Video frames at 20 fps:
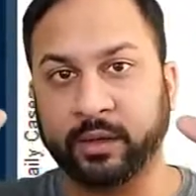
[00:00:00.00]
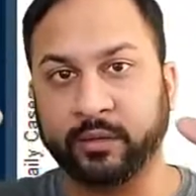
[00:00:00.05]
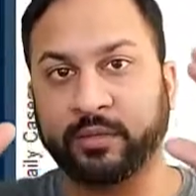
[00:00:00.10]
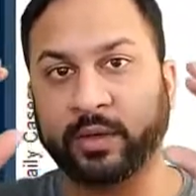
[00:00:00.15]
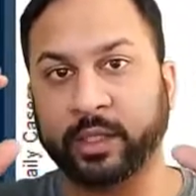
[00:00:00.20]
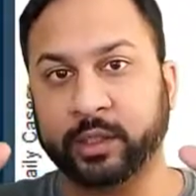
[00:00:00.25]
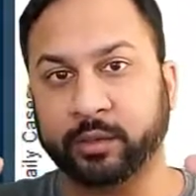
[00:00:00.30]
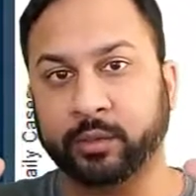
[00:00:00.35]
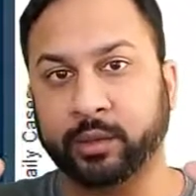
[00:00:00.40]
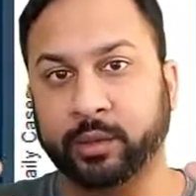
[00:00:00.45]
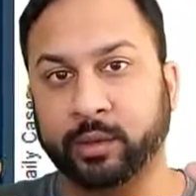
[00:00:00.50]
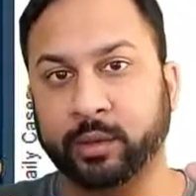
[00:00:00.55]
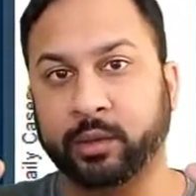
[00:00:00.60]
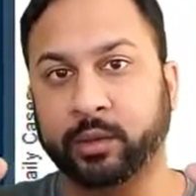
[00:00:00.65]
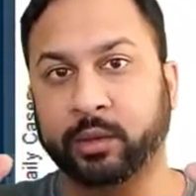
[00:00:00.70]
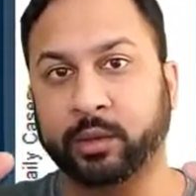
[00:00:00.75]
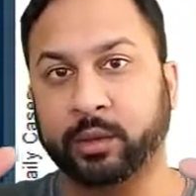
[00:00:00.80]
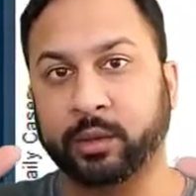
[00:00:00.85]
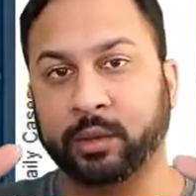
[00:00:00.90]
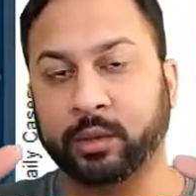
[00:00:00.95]

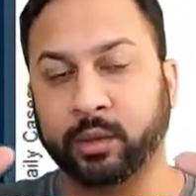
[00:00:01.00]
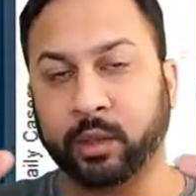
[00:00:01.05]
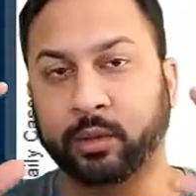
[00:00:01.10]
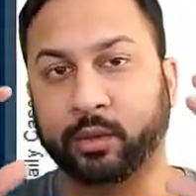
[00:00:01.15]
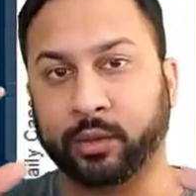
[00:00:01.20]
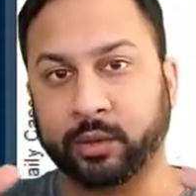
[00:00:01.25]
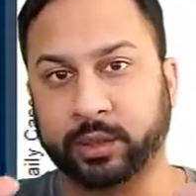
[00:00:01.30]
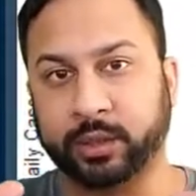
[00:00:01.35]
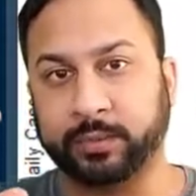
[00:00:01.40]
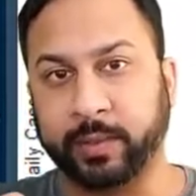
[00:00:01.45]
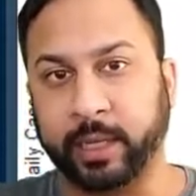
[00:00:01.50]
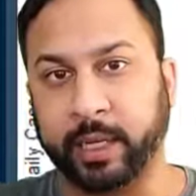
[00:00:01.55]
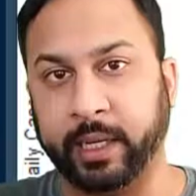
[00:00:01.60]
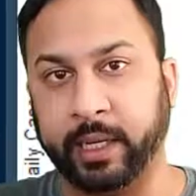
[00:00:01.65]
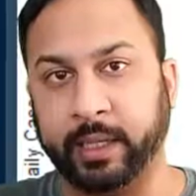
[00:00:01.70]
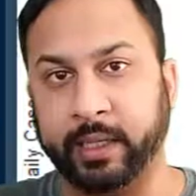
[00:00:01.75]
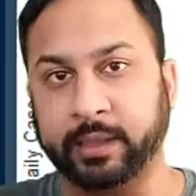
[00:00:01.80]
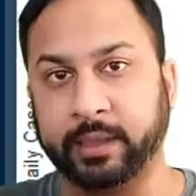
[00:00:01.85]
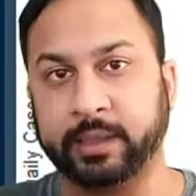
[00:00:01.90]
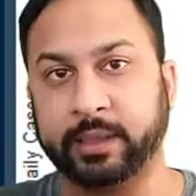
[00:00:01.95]
individual local
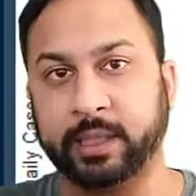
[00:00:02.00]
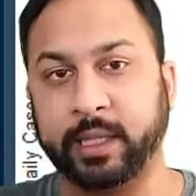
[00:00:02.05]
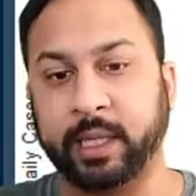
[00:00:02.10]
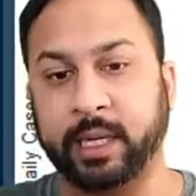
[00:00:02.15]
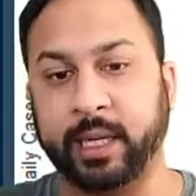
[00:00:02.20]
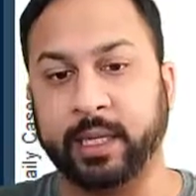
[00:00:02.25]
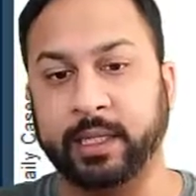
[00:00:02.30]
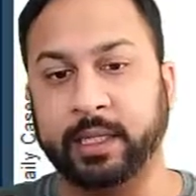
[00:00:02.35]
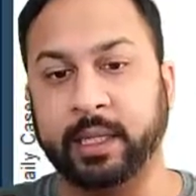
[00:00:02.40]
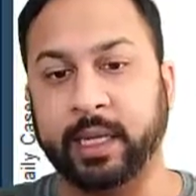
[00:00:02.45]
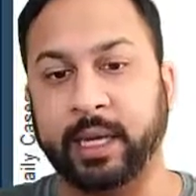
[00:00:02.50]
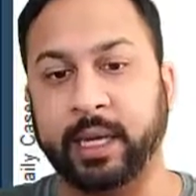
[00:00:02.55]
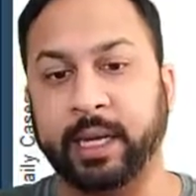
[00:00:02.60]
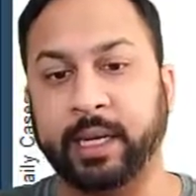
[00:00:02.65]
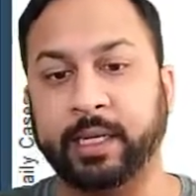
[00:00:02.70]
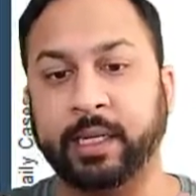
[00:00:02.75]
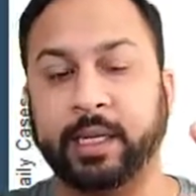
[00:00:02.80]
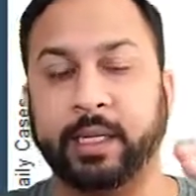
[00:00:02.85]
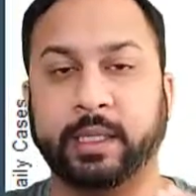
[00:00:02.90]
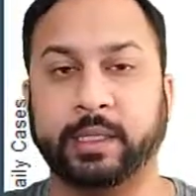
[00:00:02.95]
spans, and
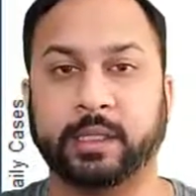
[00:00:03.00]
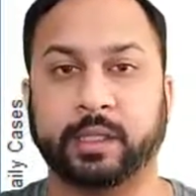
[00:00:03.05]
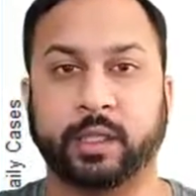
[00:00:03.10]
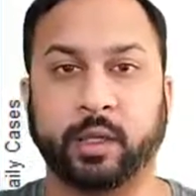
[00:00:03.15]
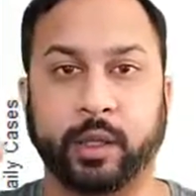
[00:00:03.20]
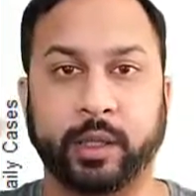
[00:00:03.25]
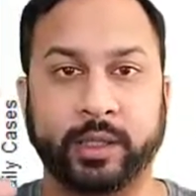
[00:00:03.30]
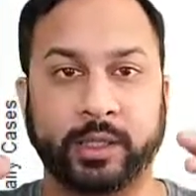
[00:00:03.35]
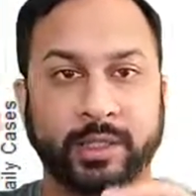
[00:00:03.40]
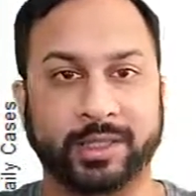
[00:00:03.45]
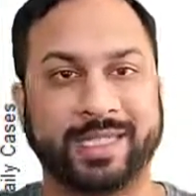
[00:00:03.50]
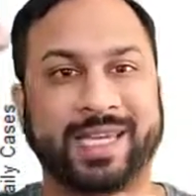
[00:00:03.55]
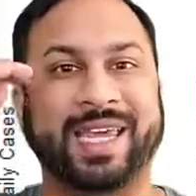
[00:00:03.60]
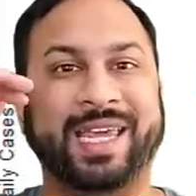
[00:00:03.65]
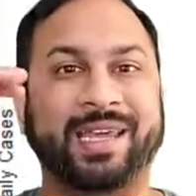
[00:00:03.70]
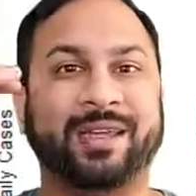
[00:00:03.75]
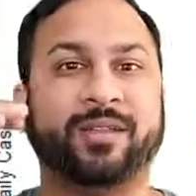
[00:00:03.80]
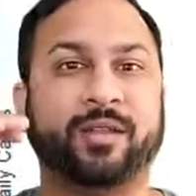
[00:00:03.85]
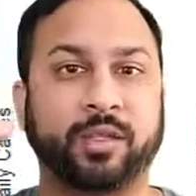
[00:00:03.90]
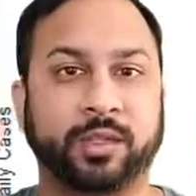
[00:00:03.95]
then it's going to
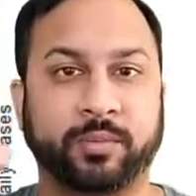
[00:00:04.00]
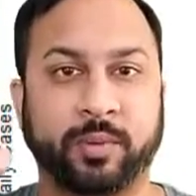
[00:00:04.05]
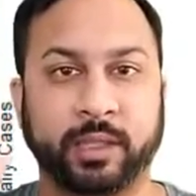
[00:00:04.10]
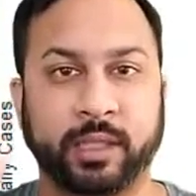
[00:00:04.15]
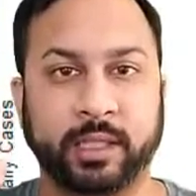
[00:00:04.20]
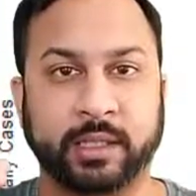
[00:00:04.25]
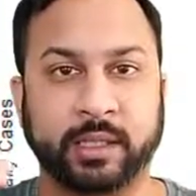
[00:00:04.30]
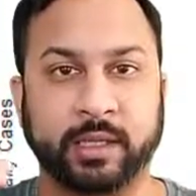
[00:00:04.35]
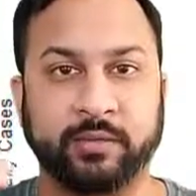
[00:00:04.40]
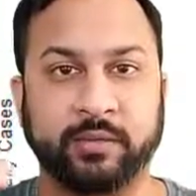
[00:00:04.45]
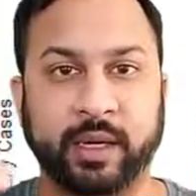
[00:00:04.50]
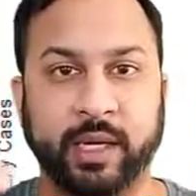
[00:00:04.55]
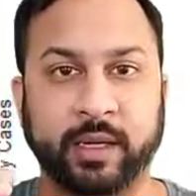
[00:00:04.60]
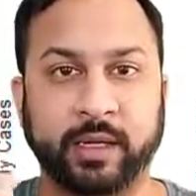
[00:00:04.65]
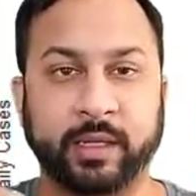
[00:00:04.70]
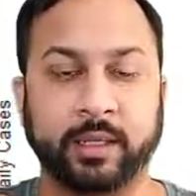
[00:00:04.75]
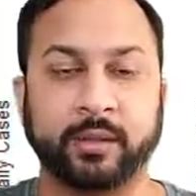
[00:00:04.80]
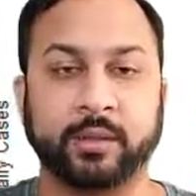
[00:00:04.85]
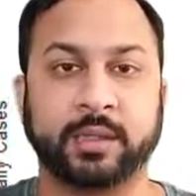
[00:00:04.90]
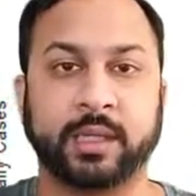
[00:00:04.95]
take those
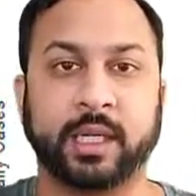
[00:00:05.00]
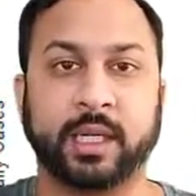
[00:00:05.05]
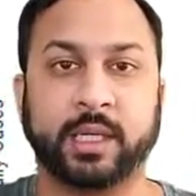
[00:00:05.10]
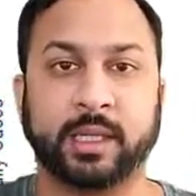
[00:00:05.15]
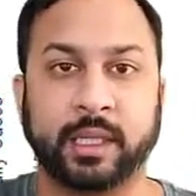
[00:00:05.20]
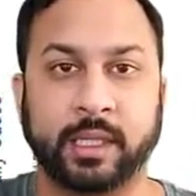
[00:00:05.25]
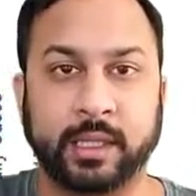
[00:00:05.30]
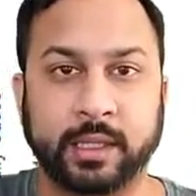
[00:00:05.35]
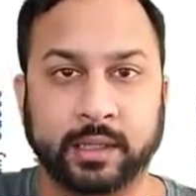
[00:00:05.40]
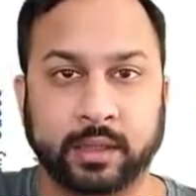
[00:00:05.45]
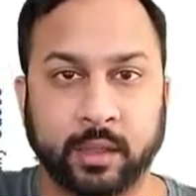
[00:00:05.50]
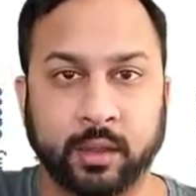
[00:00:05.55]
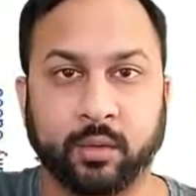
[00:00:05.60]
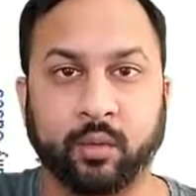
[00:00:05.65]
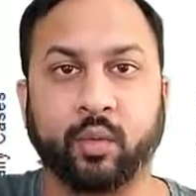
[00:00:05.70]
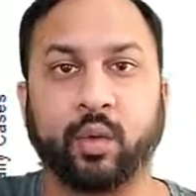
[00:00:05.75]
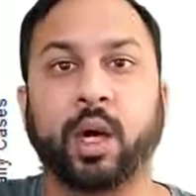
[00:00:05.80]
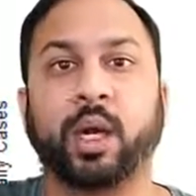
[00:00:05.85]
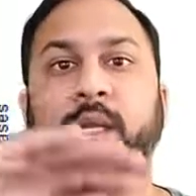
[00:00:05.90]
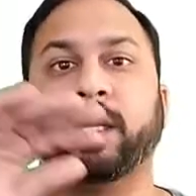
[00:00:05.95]
predicted values, and then it's
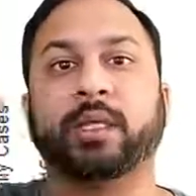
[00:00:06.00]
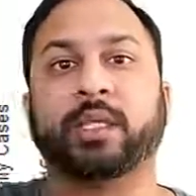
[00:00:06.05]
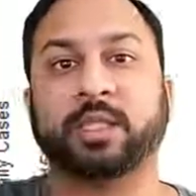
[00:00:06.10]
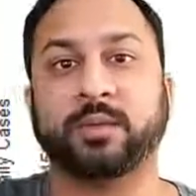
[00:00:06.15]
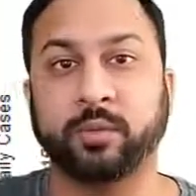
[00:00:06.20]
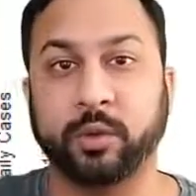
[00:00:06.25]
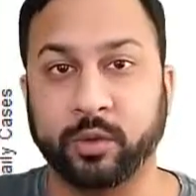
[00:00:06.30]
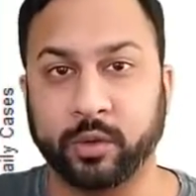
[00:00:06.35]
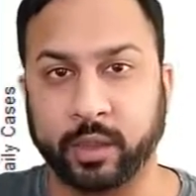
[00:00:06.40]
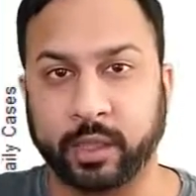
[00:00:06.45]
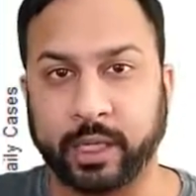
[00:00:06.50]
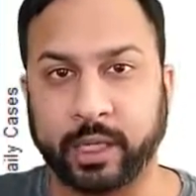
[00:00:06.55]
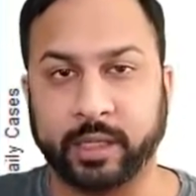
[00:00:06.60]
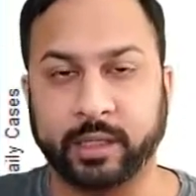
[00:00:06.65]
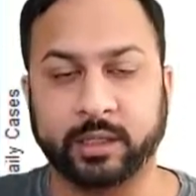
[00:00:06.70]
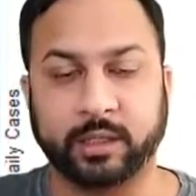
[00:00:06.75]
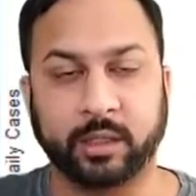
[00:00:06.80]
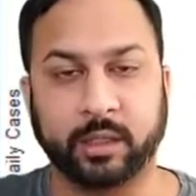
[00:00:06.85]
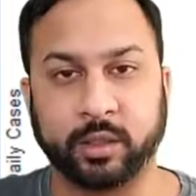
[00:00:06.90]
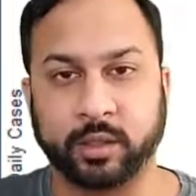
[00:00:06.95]
going to run the smoother
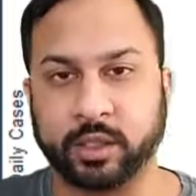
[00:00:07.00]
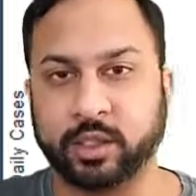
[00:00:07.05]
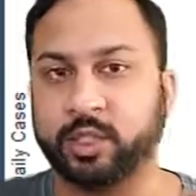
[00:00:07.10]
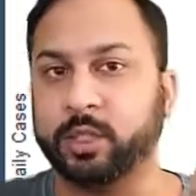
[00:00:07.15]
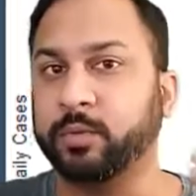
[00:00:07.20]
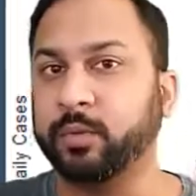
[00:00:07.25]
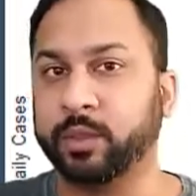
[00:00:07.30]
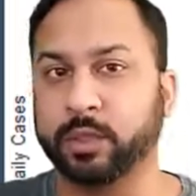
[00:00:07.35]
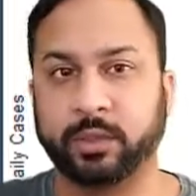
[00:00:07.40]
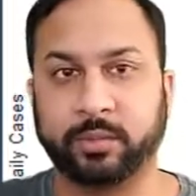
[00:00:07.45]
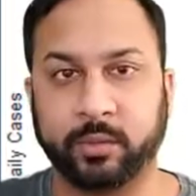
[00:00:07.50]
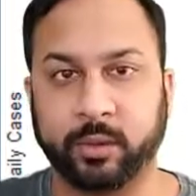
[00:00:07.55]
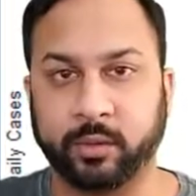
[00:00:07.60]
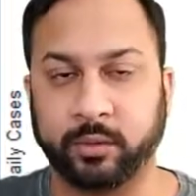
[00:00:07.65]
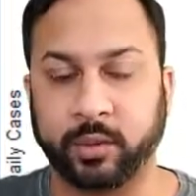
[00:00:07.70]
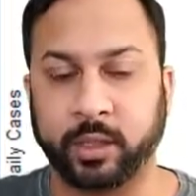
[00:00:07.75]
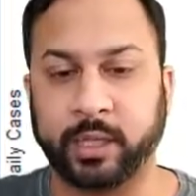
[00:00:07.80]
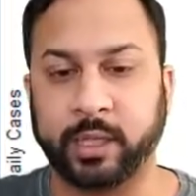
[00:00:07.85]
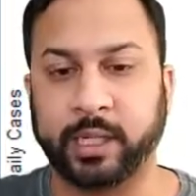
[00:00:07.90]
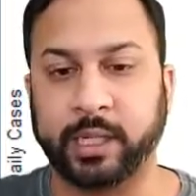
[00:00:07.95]
again. It's going to super
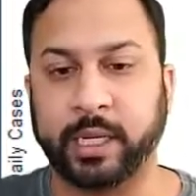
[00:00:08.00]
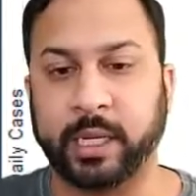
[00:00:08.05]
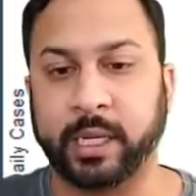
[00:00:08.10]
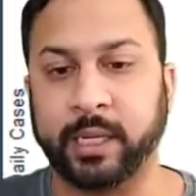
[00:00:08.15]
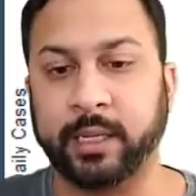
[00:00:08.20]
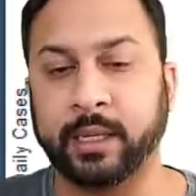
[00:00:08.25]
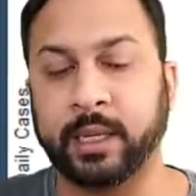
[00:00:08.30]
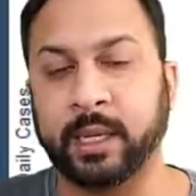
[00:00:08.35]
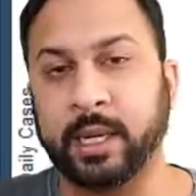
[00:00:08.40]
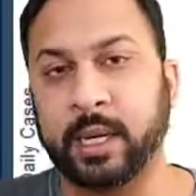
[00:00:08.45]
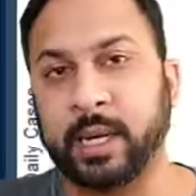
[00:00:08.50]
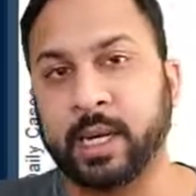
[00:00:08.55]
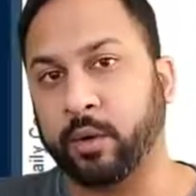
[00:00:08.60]
smooth run it again.